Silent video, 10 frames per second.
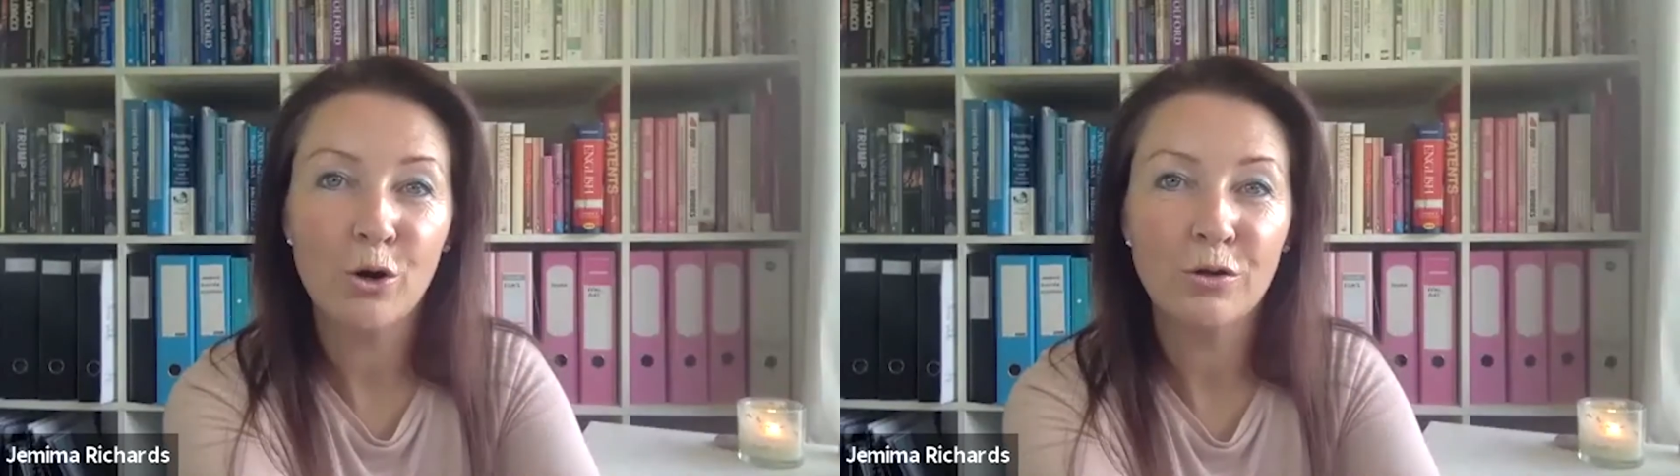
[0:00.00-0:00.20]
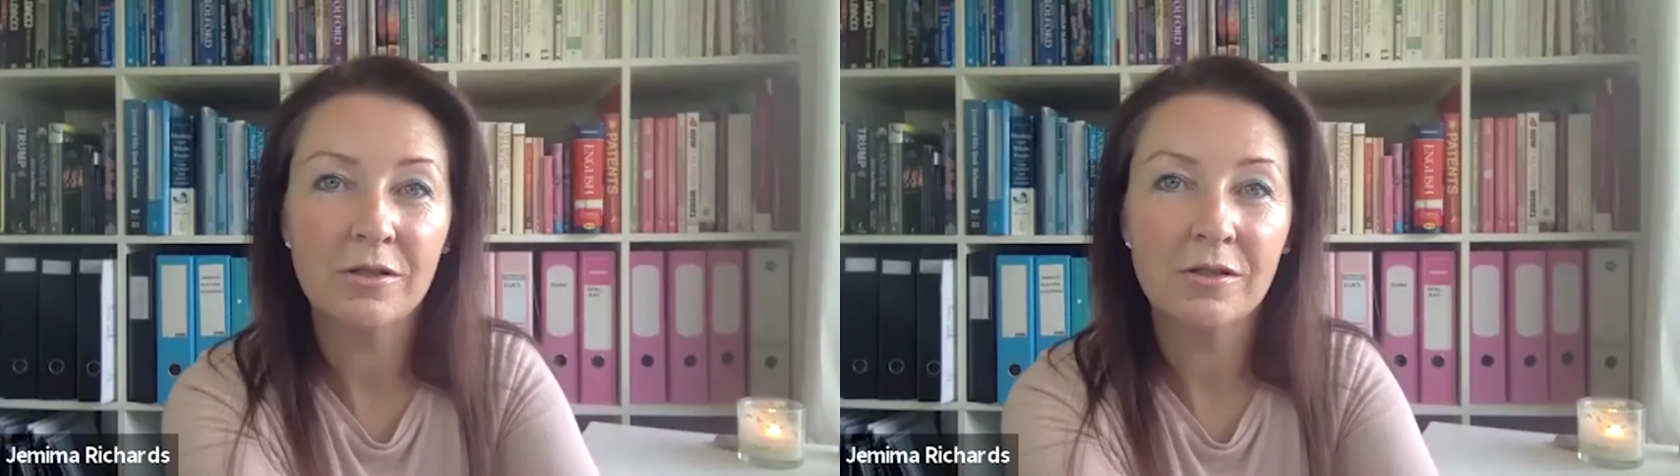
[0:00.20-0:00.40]

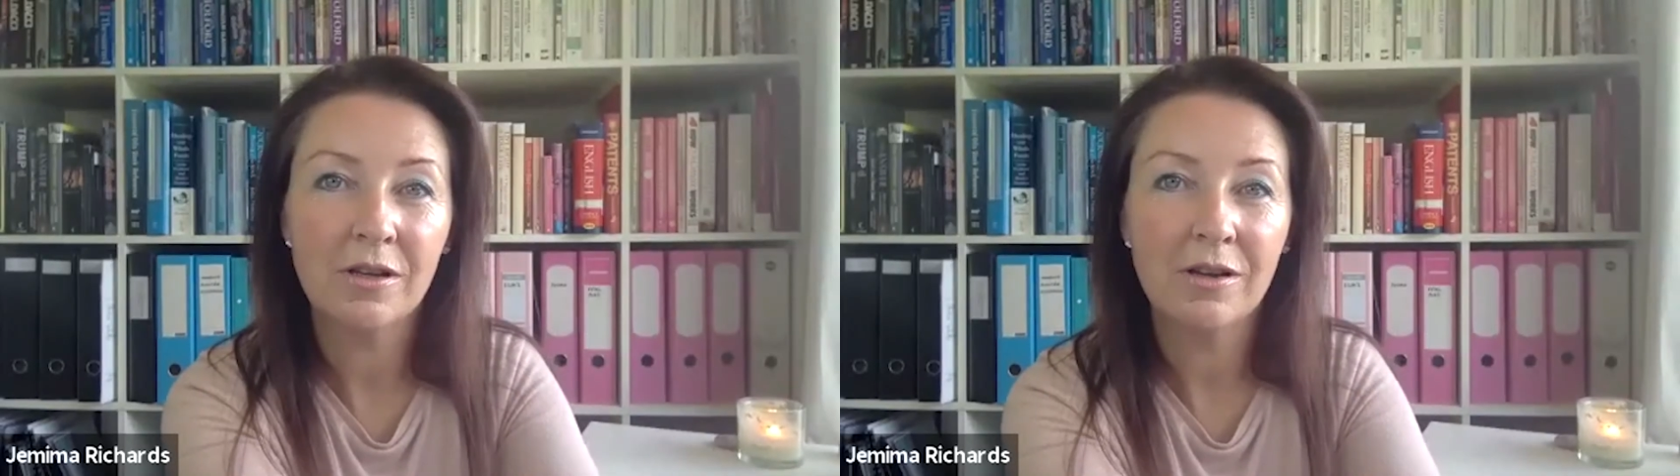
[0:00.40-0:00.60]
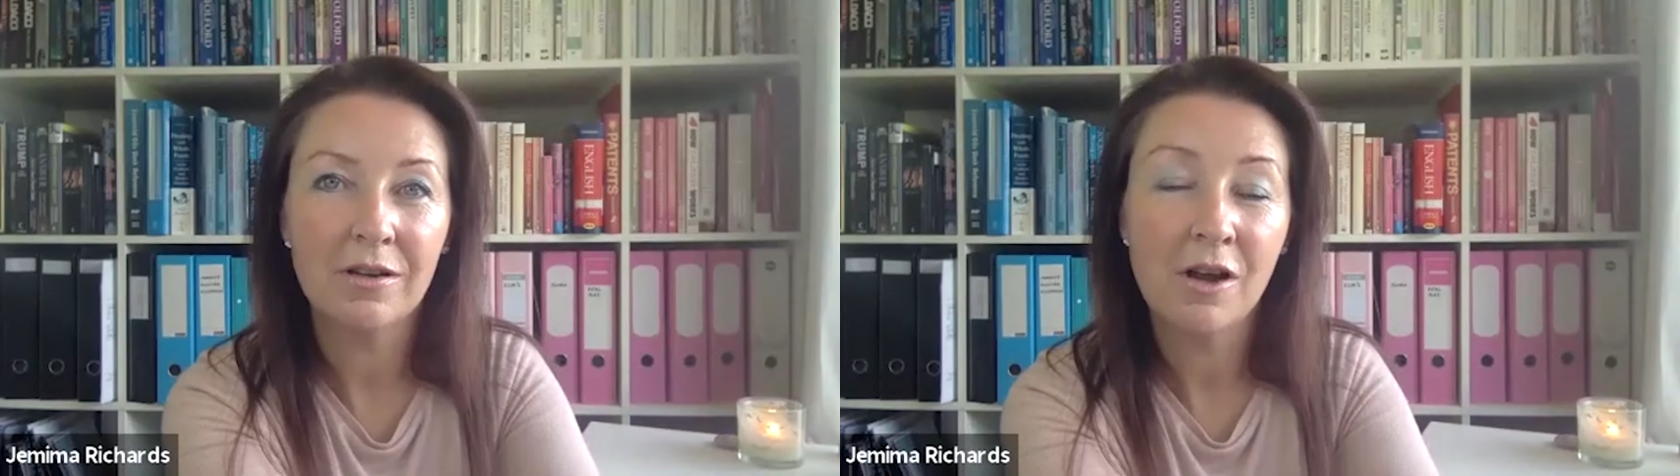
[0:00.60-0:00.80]

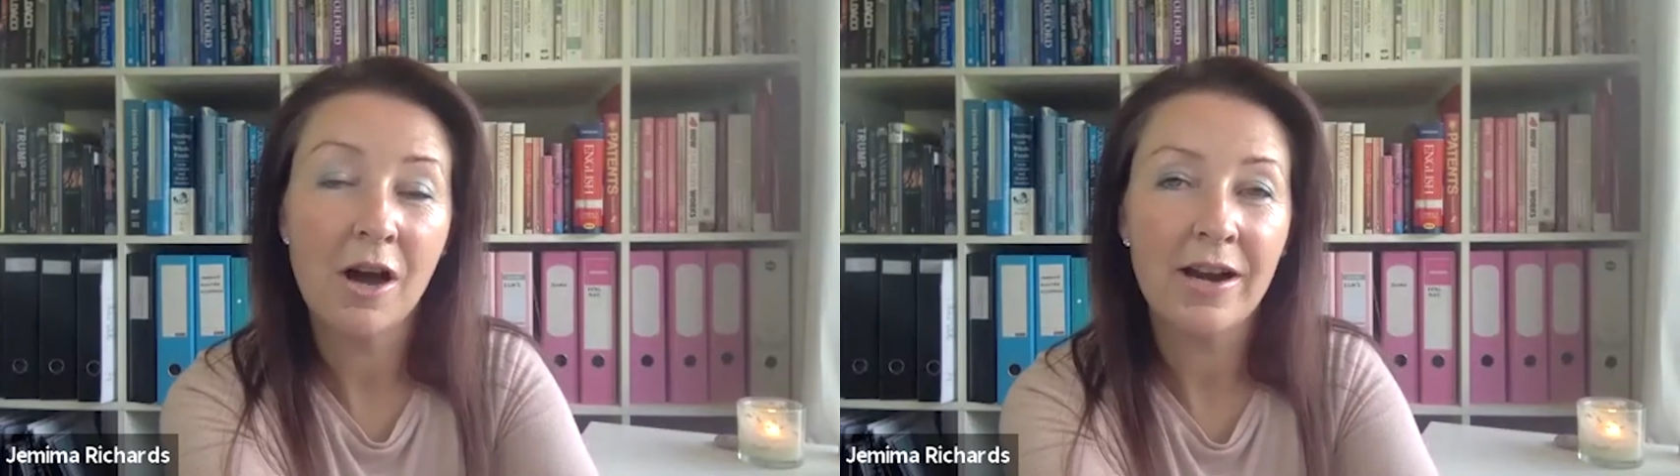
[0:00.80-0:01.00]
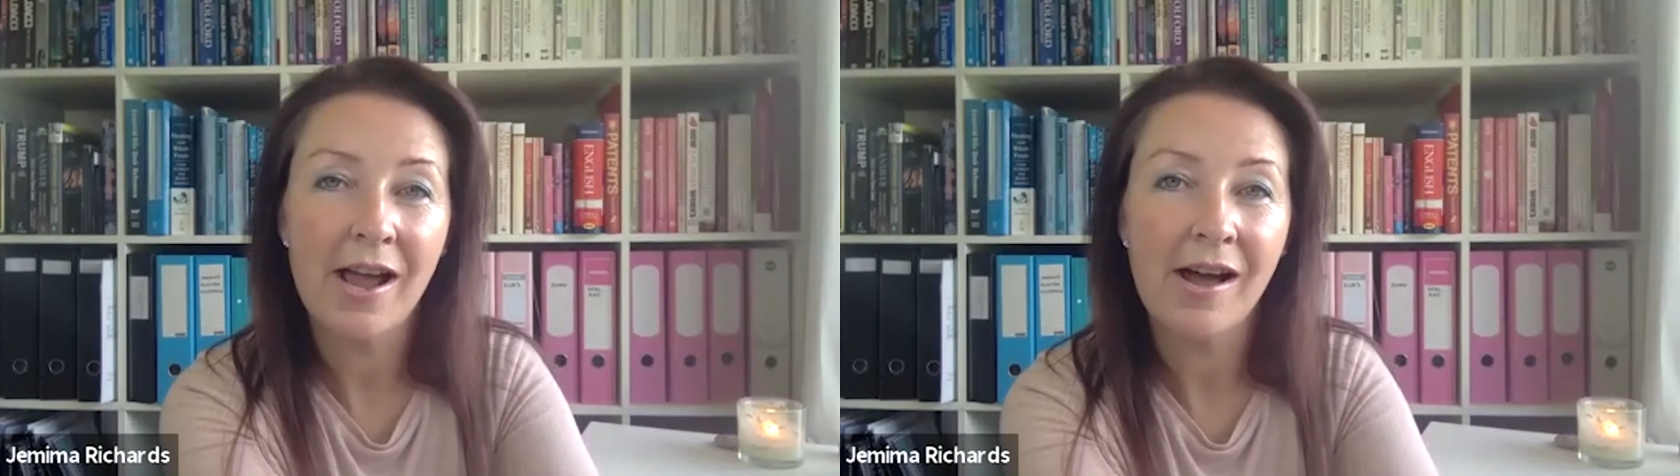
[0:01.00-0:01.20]
post
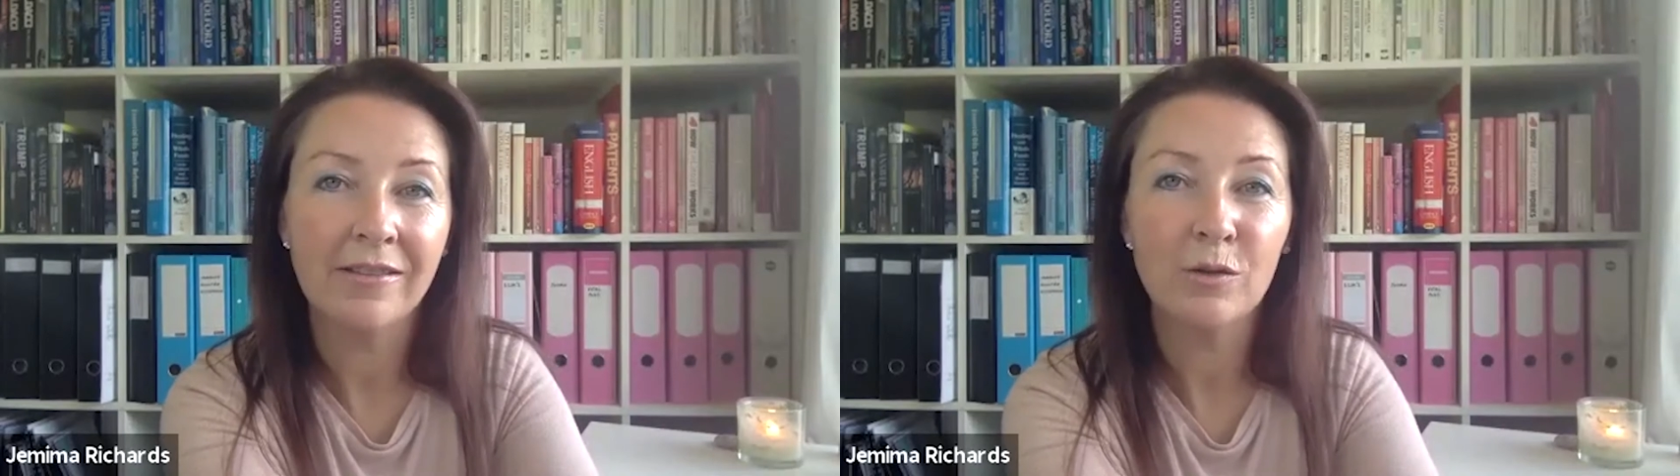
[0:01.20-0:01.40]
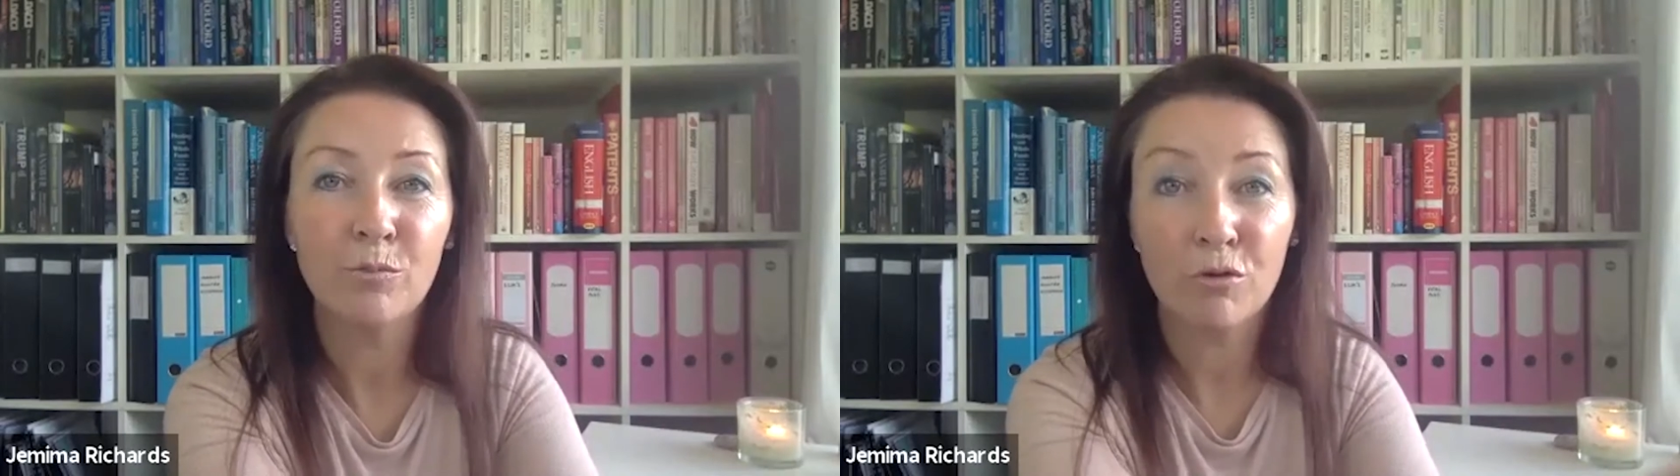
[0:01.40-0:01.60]
night
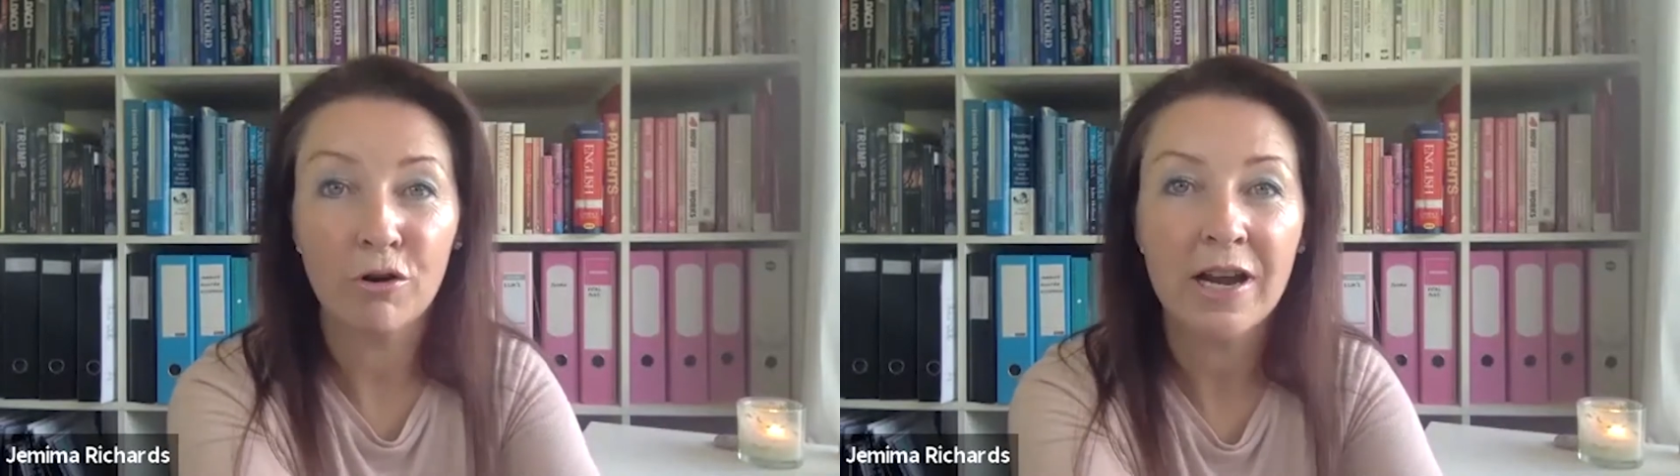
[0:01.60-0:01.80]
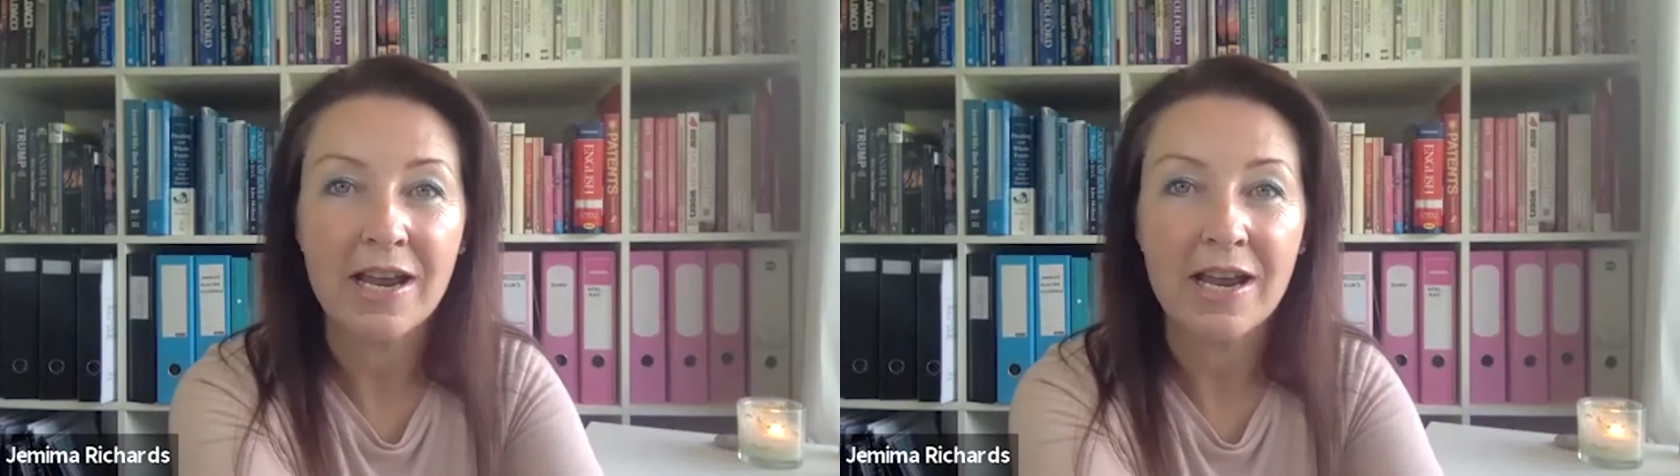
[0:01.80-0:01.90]
out? The pre,